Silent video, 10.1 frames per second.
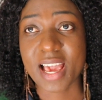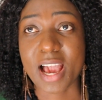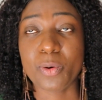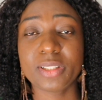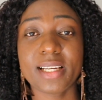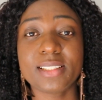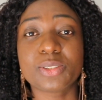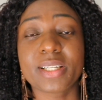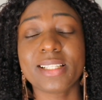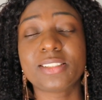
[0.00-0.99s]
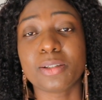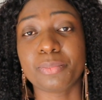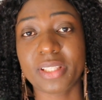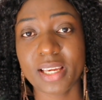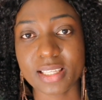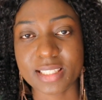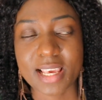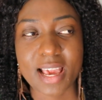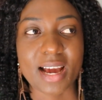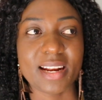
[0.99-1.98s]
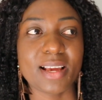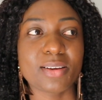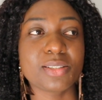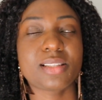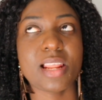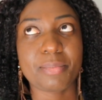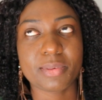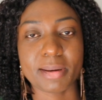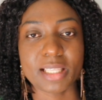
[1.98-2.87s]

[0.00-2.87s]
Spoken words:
I wanted to get some things, and I slept.